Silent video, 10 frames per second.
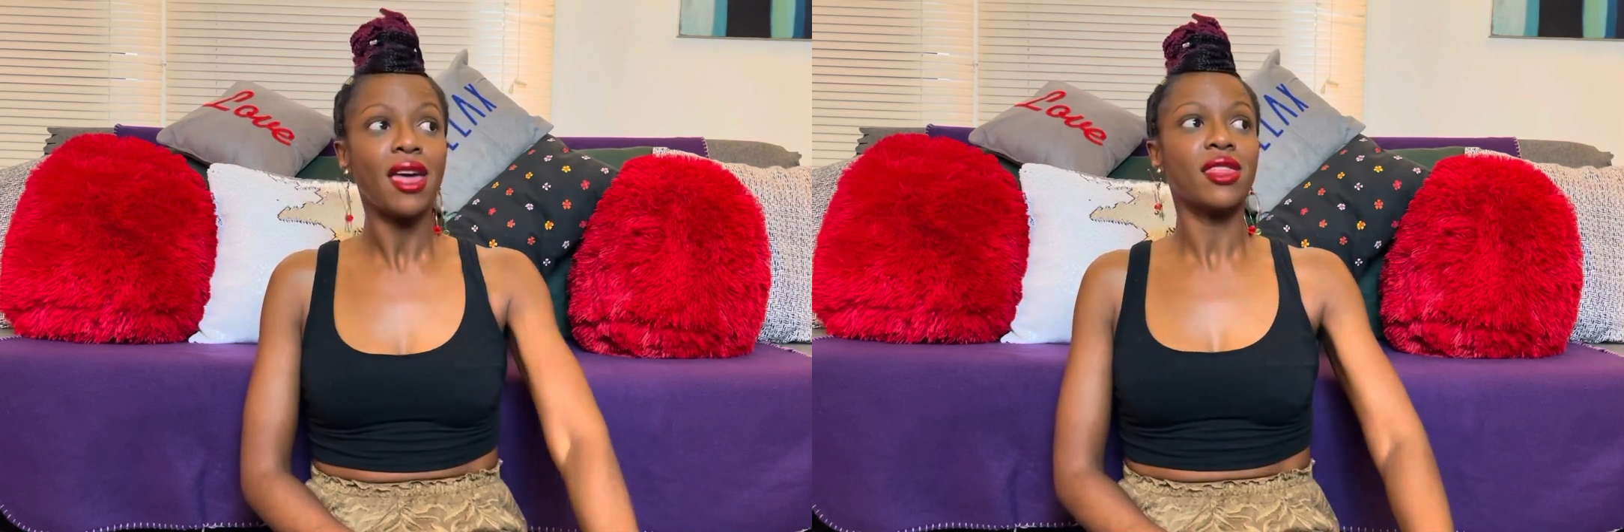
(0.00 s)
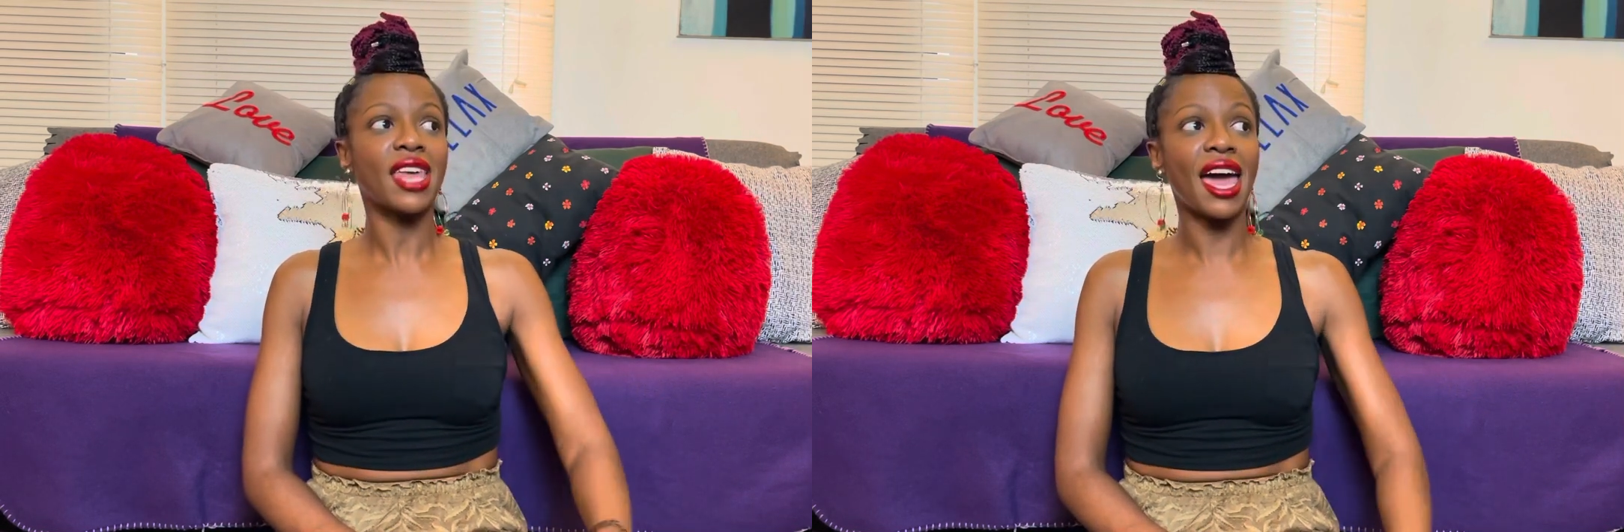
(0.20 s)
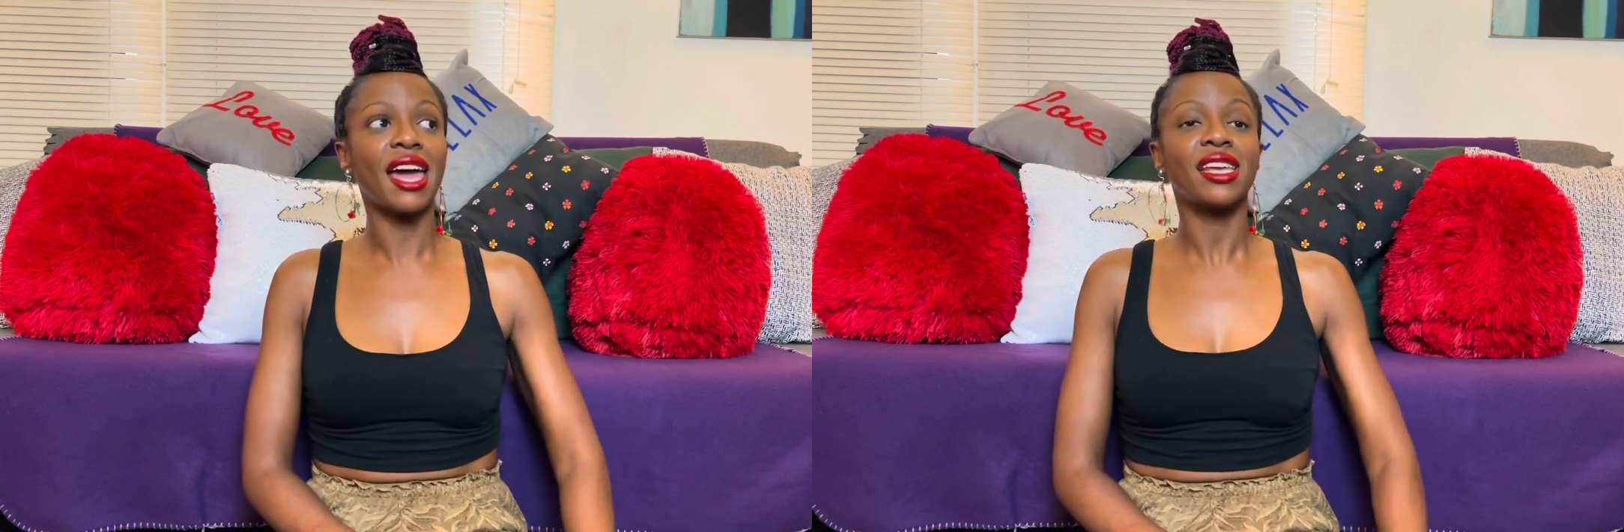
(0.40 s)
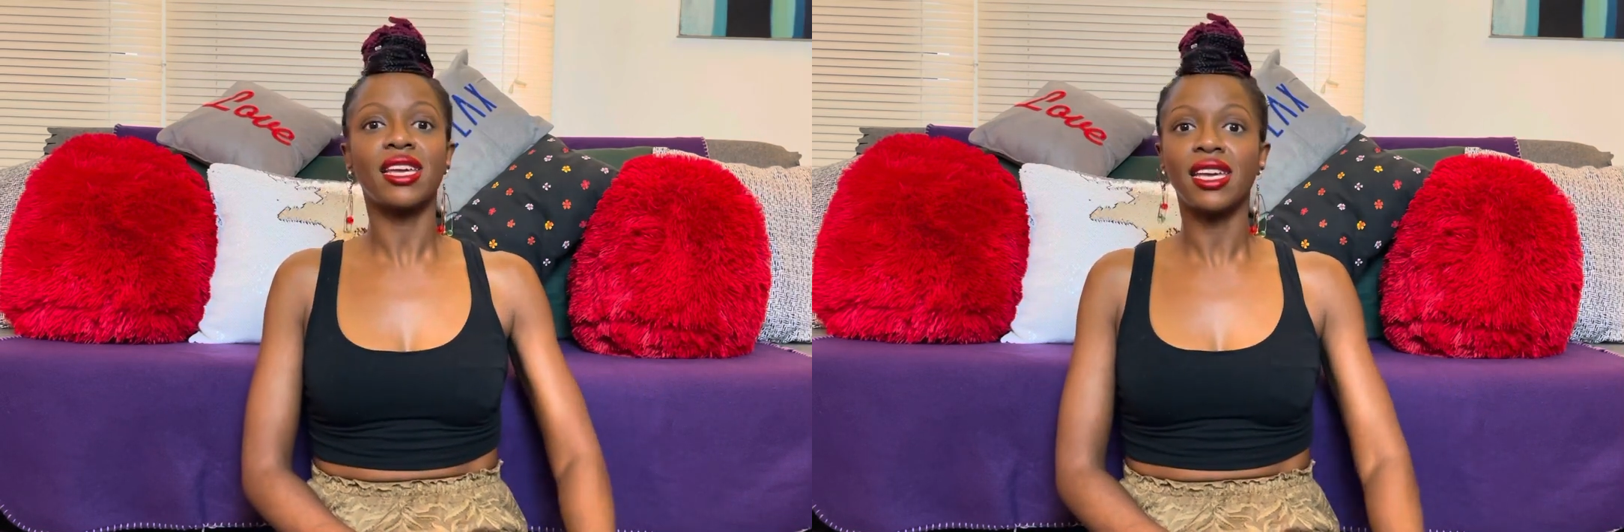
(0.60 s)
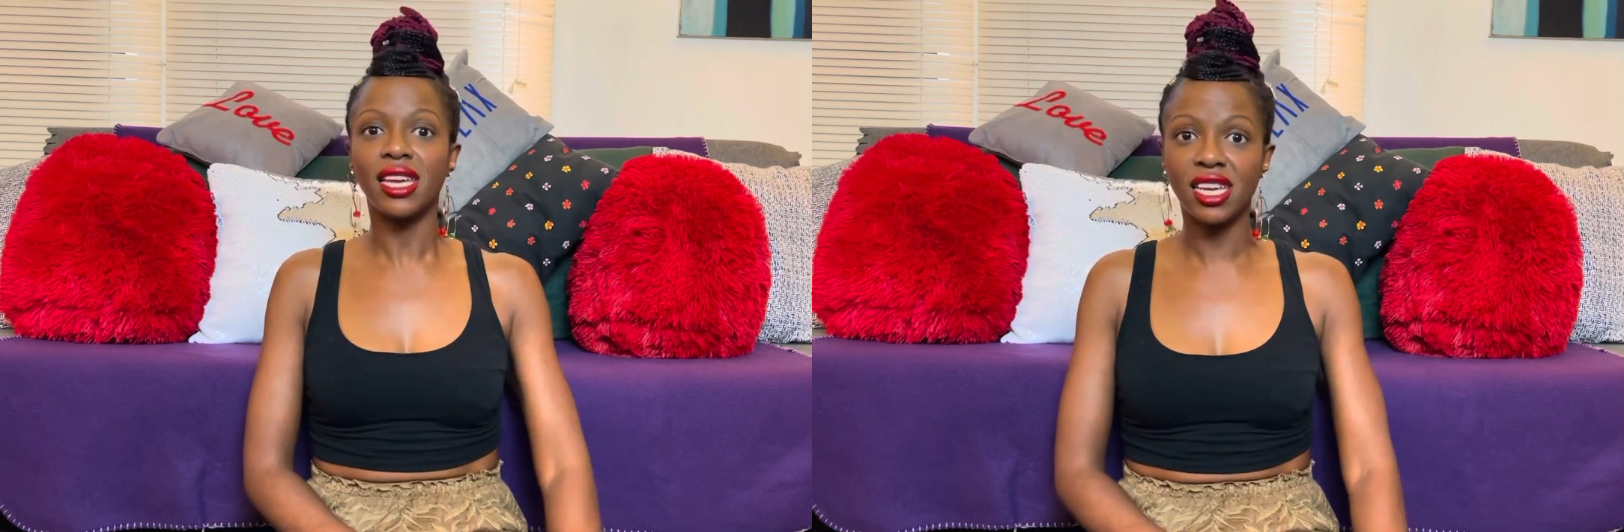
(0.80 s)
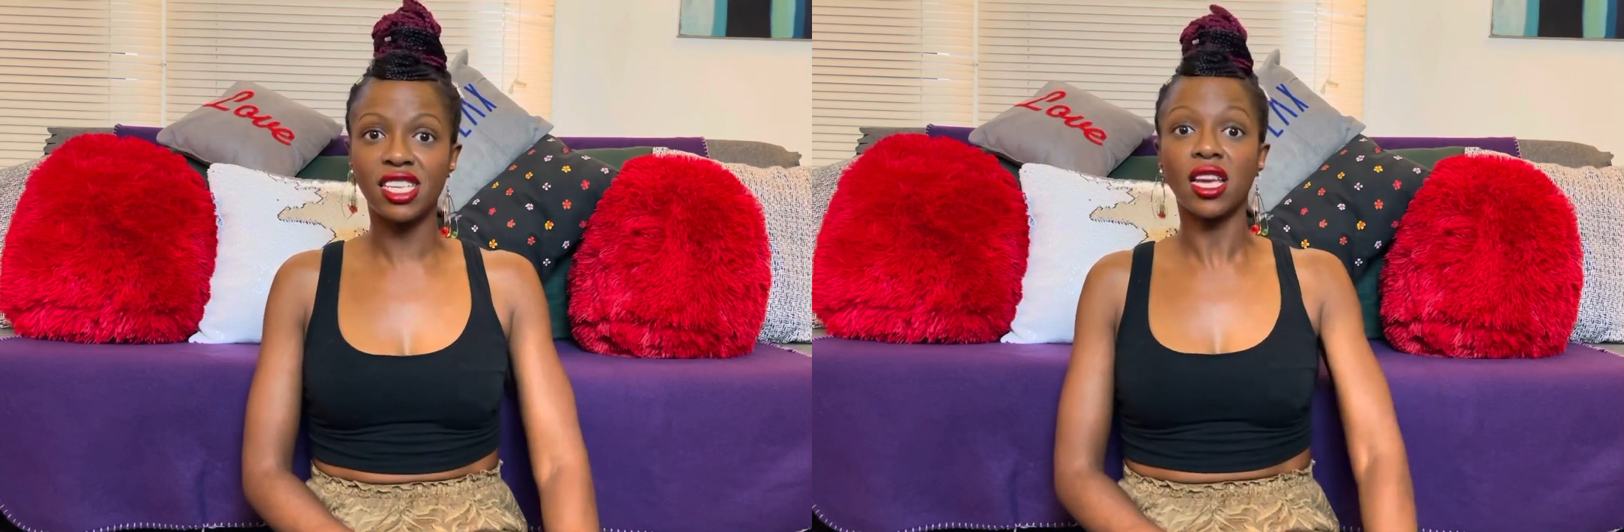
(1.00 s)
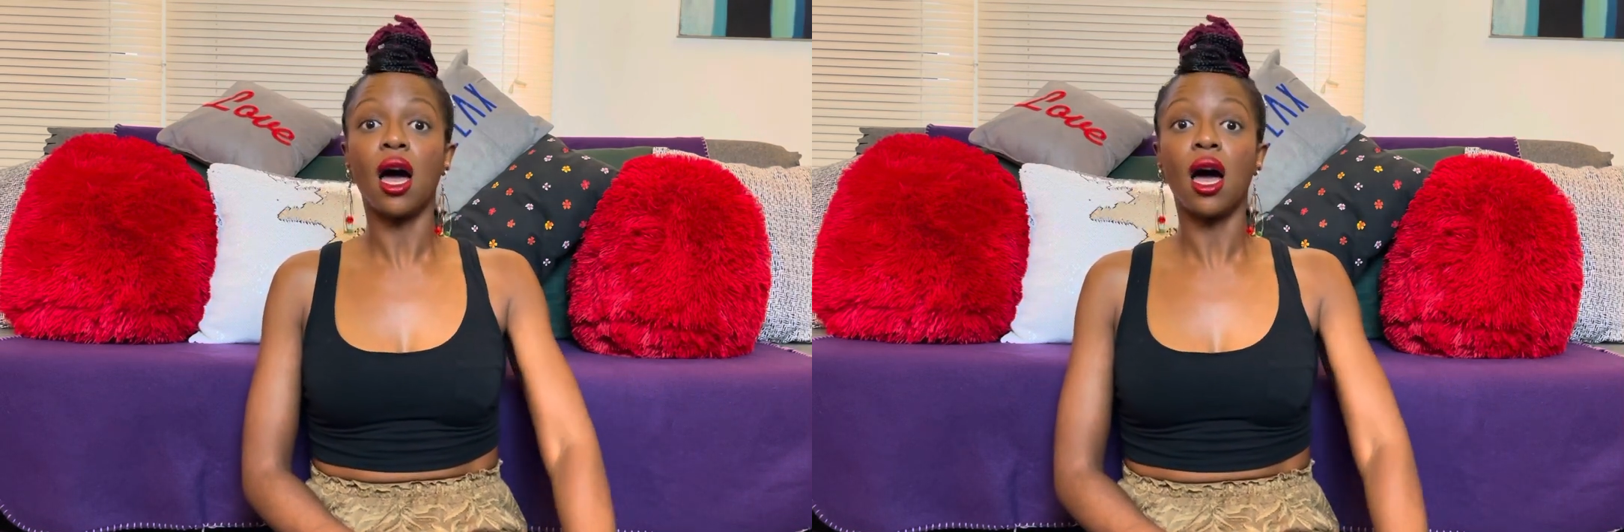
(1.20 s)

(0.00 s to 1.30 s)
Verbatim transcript: that is